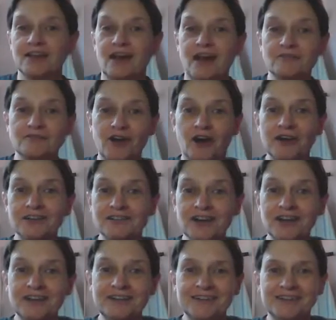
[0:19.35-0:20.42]
I've got it
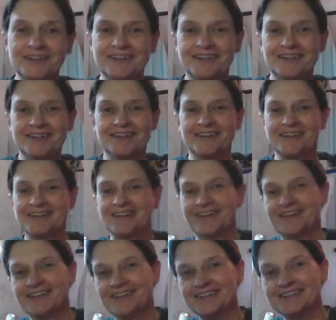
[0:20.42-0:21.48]
done.
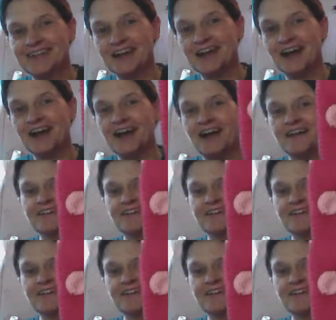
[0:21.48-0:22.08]
Ta-da!